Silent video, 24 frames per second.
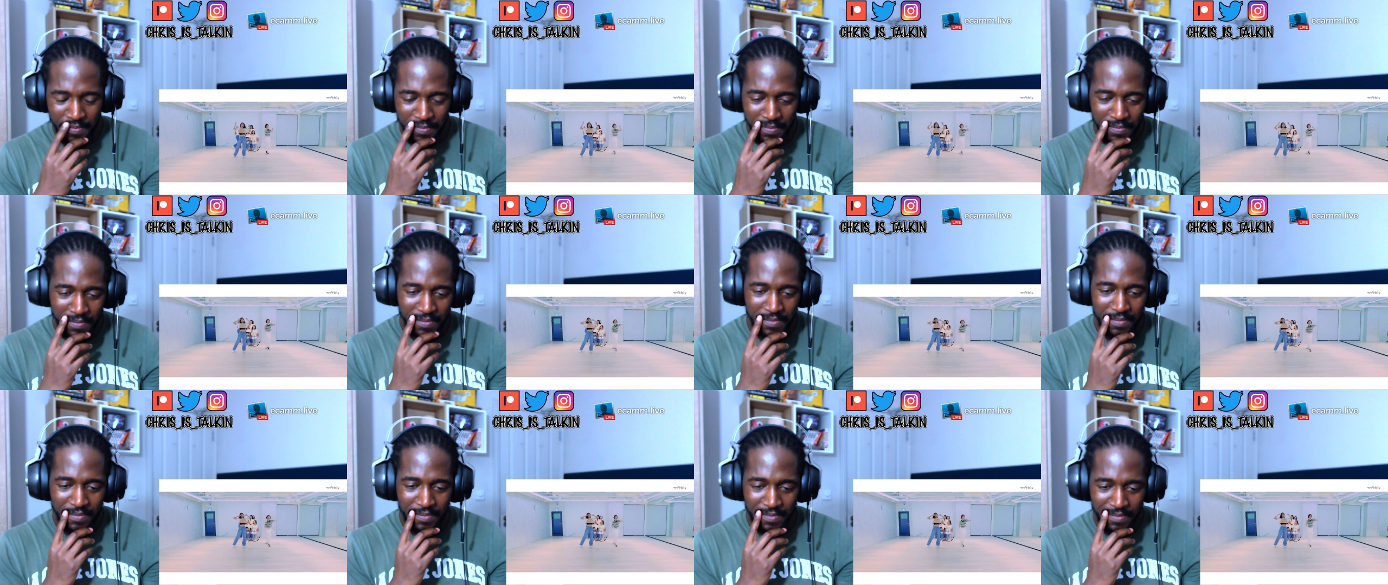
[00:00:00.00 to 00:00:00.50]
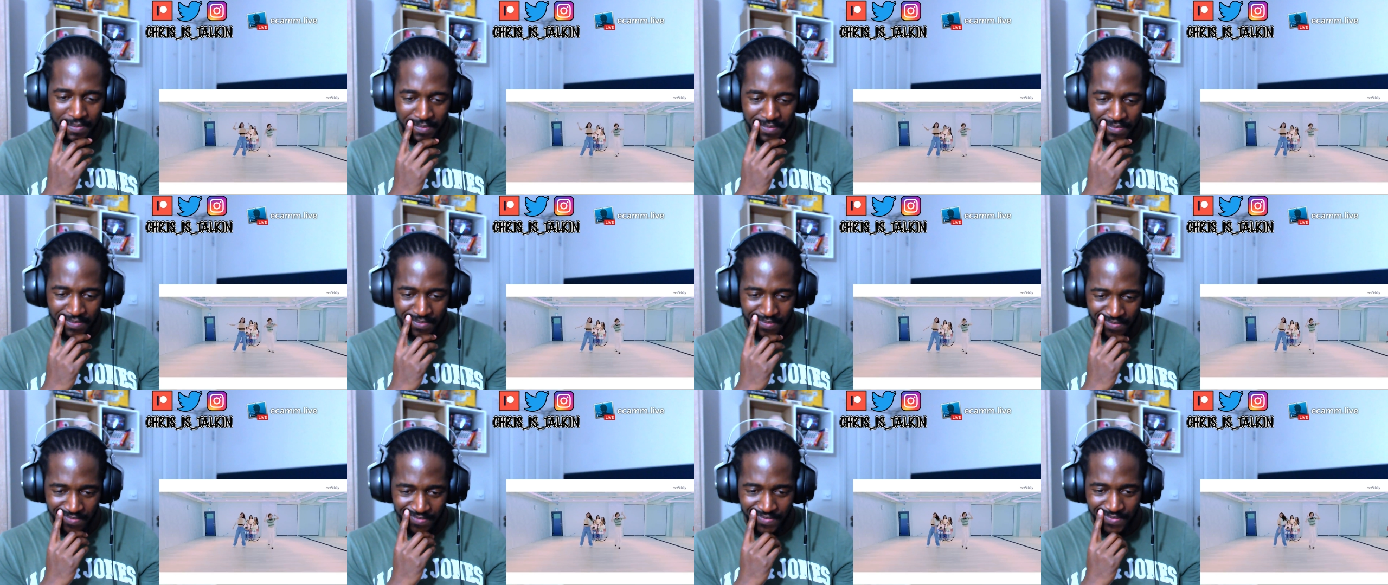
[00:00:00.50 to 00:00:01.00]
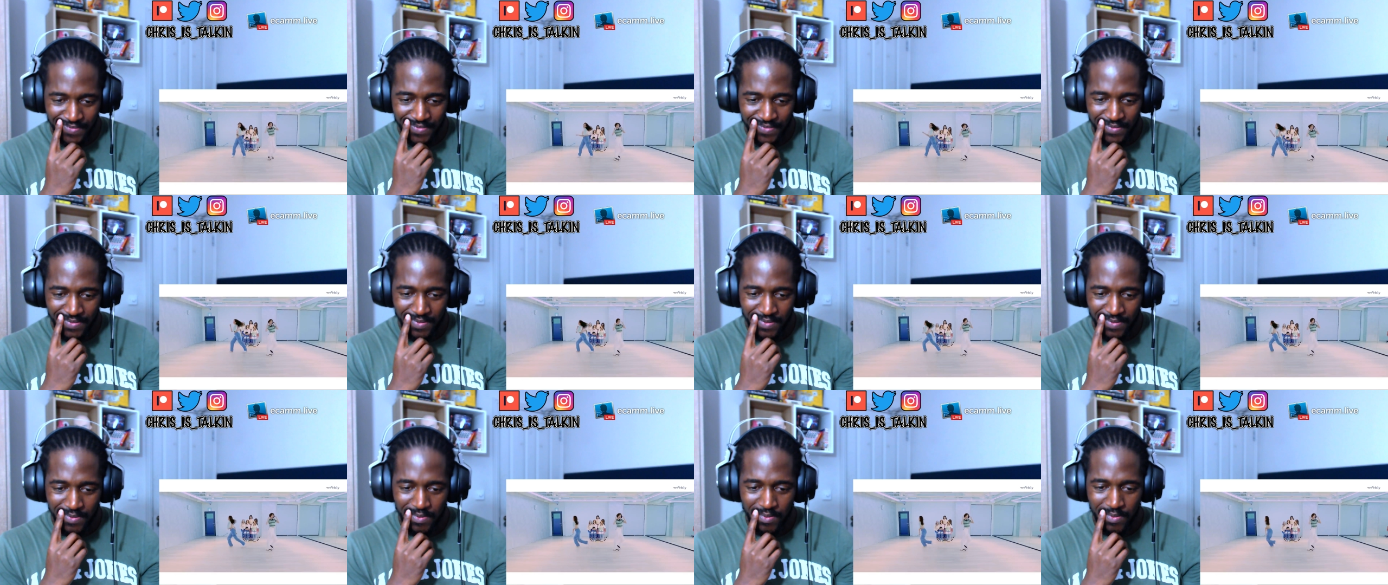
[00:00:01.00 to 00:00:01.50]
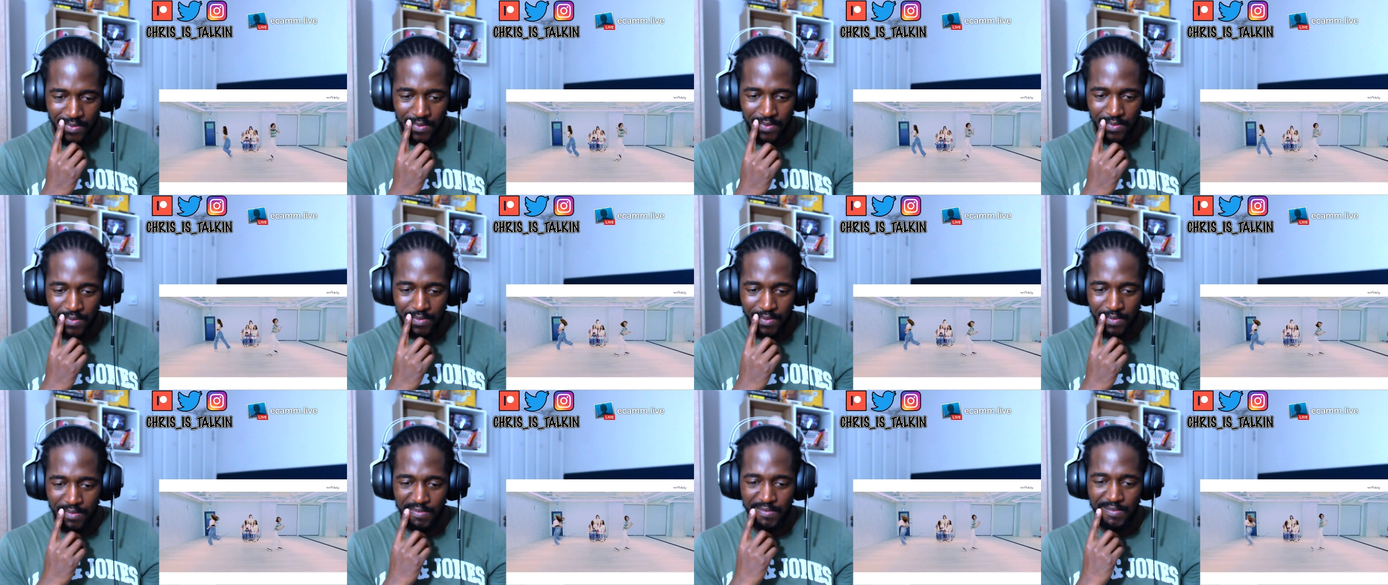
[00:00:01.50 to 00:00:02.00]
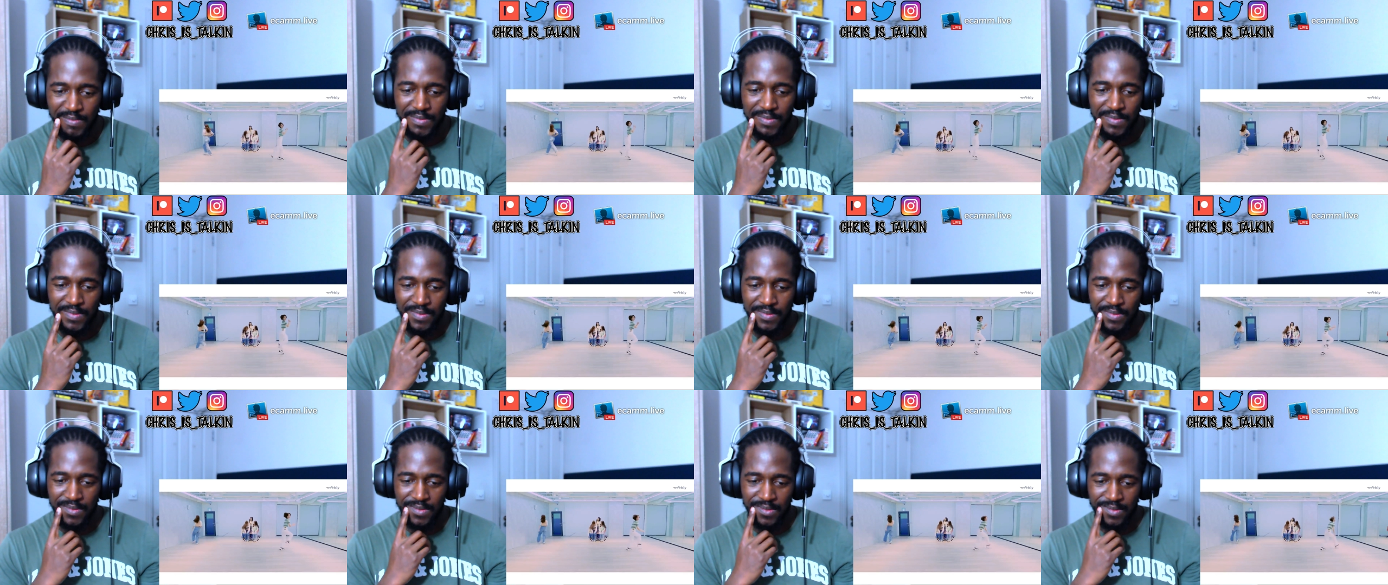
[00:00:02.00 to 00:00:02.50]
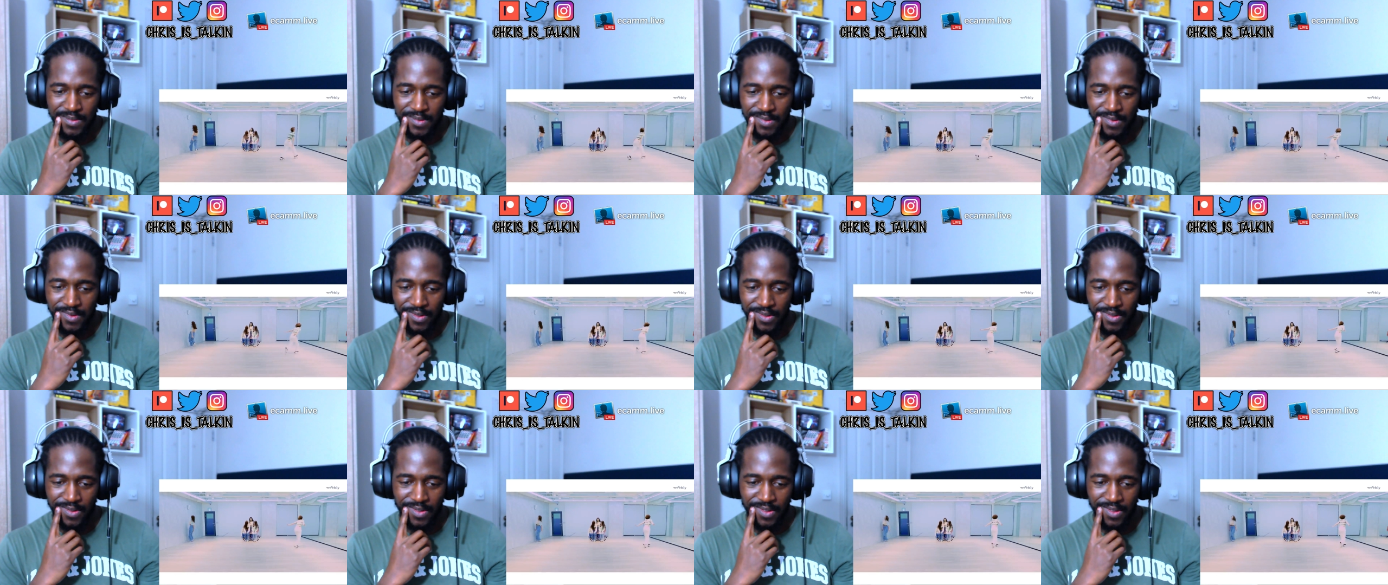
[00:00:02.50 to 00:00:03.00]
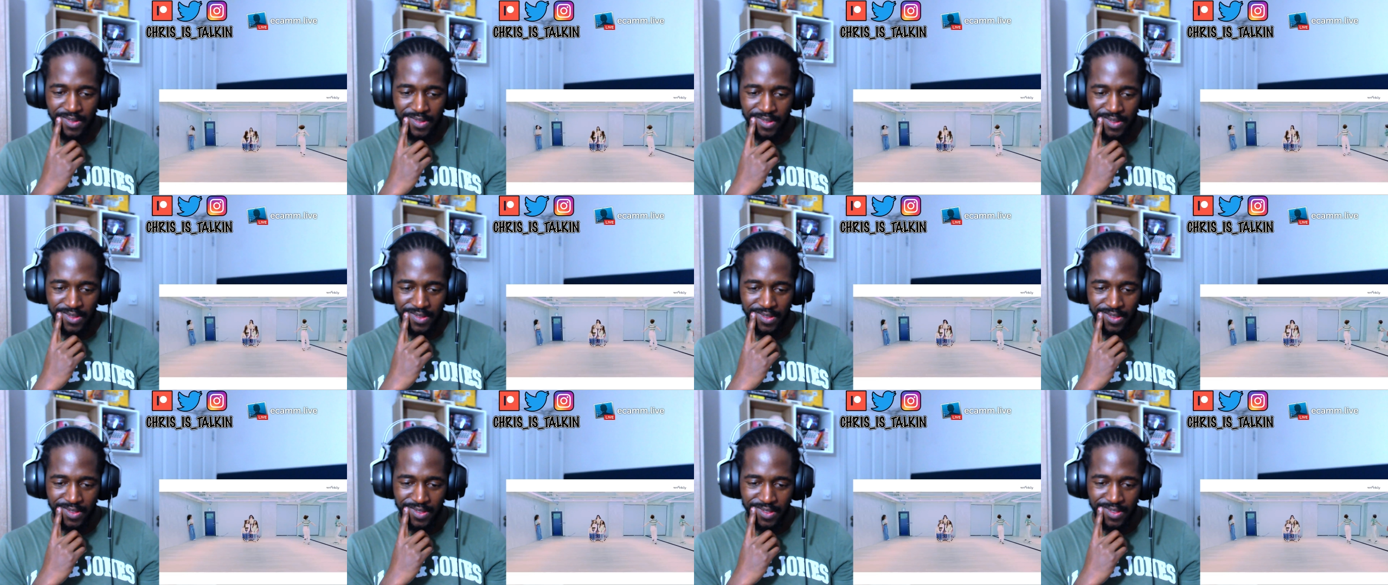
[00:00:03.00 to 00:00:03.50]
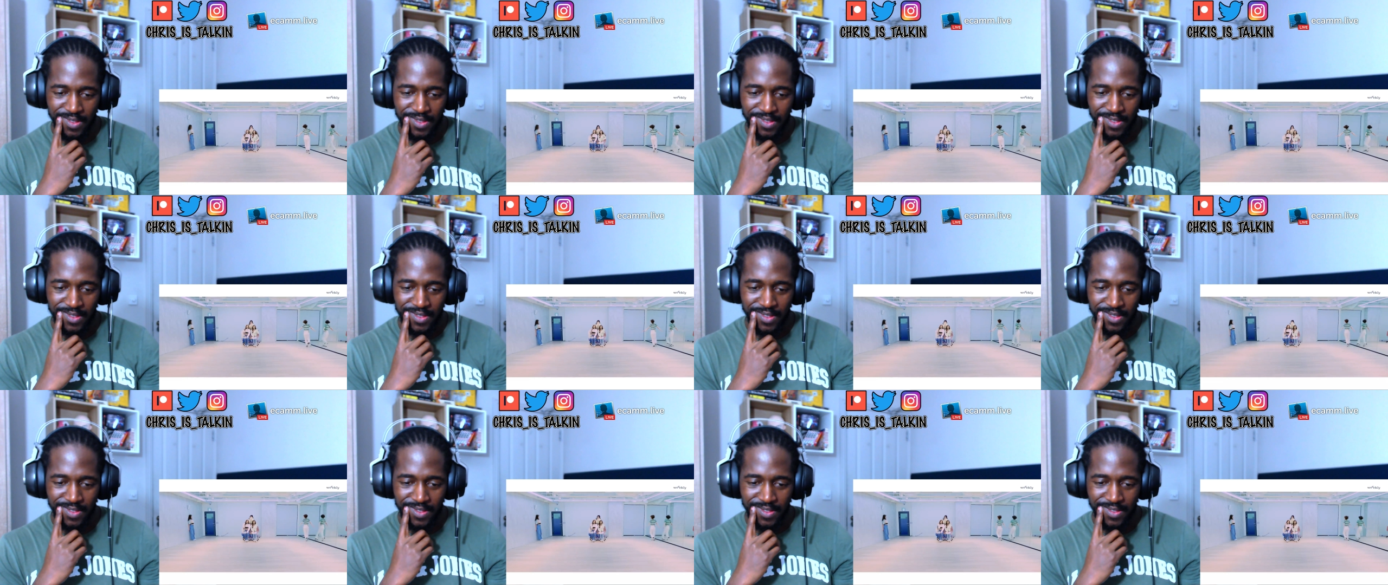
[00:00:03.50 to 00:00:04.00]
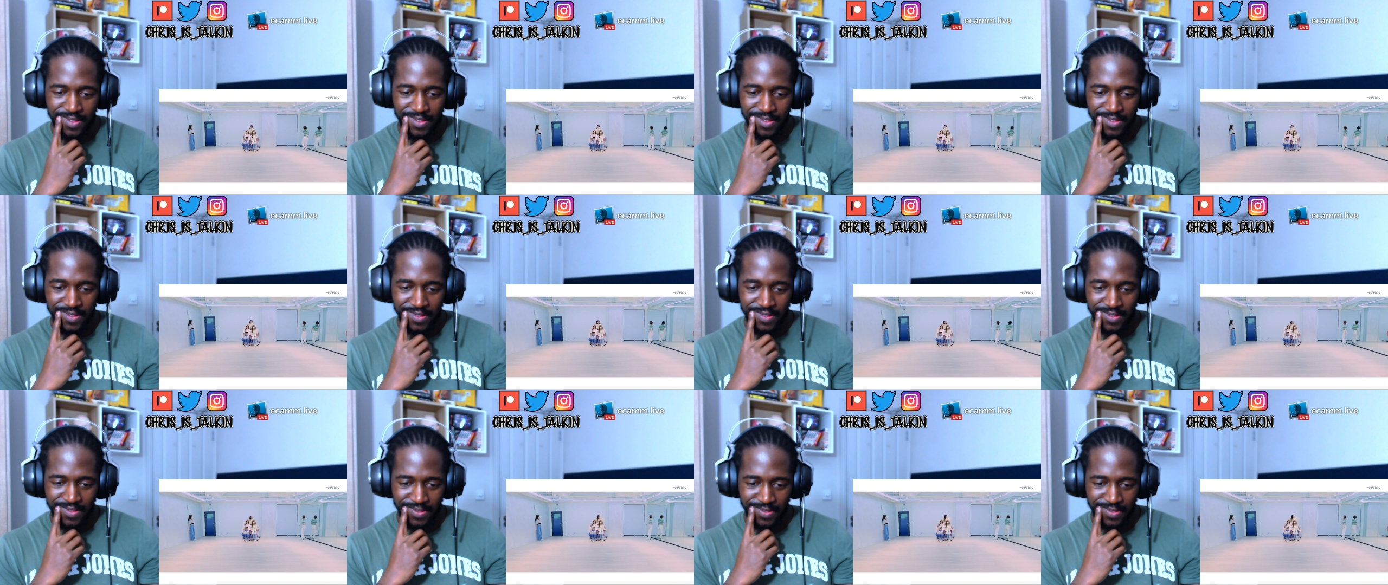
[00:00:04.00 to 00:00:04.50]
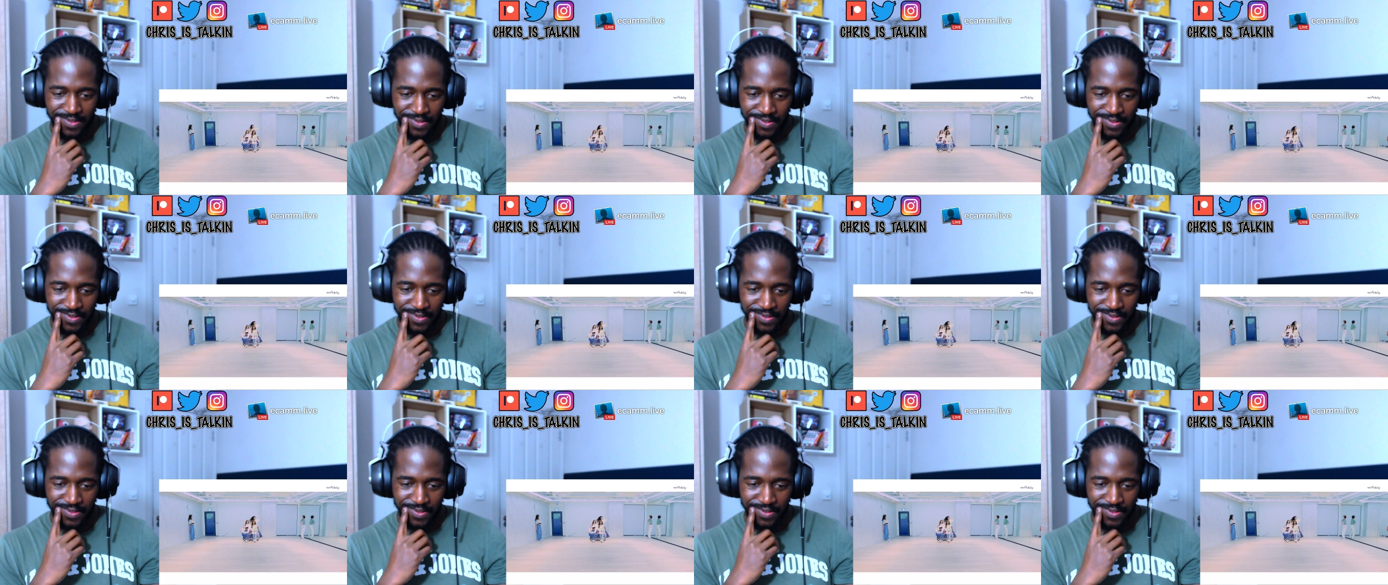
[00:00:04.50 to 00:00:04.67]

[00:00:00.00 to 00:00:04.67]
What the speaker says: [no speech]